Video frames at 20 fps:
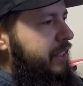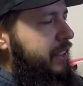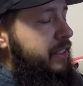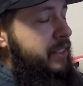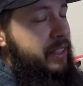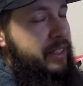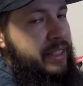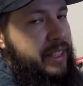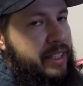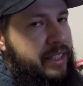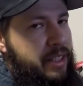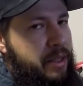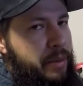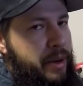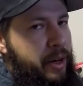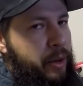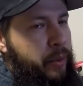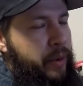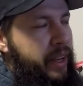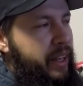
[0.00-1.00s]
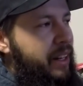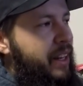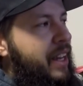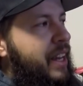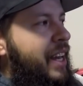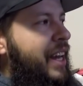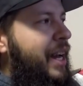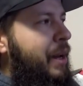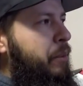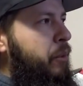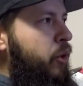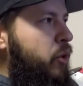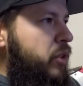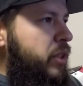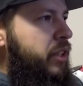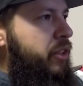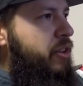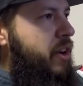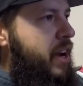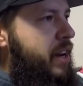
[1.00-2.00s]
It's a decent amount of weight. I'm
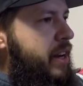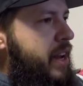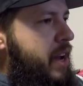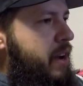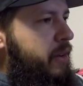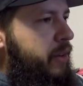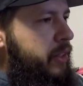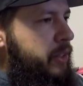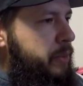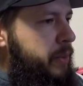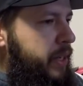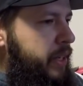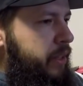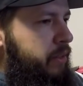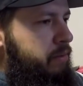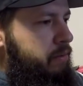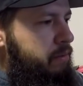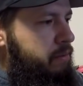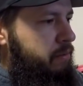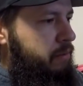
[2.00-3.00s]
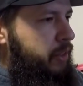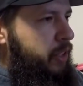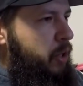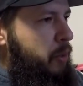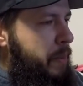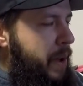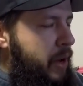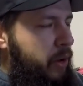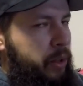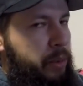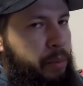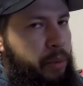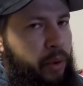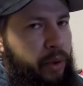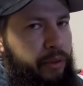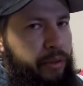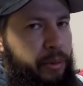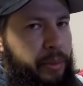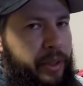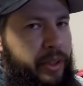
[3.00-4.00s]
using it right now as my mounting
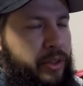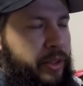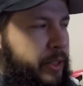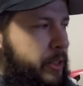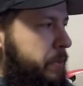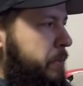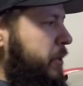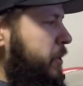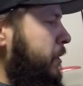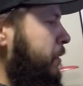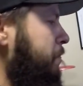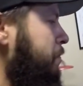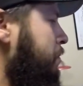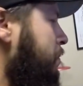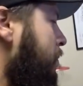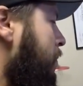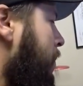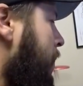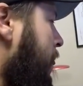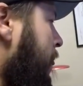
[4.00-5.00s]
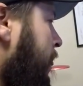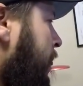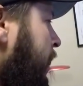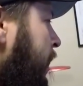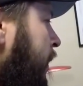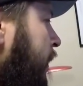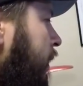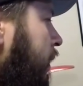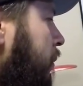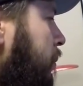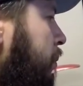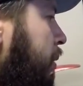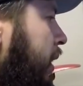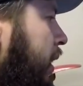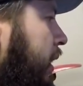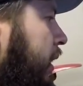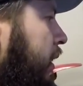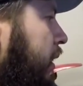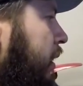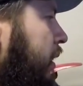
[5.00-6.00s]
point for my transmission,
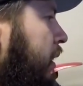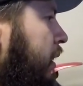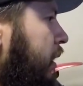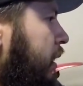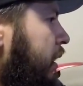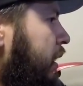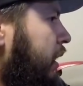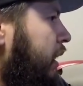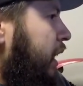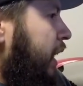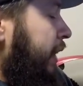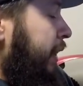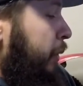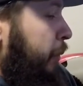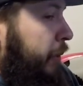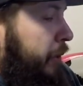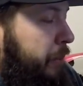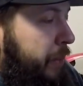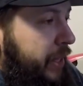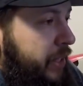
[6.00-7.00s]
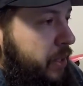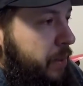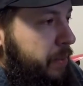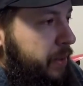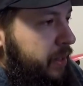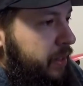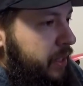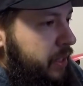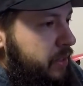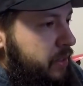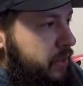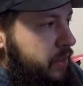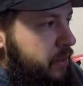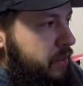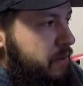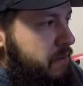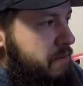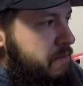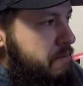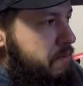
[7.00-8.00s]
but I think we can make something that's
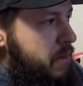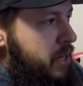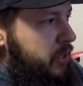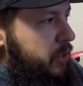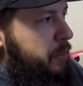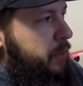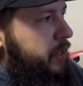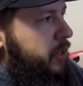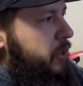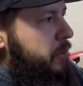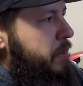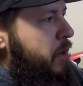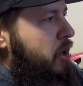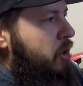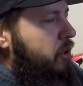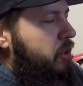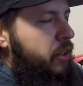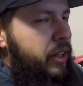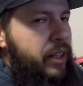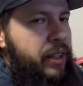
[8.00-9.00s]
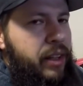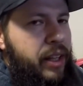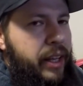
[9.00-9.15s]
much smaller and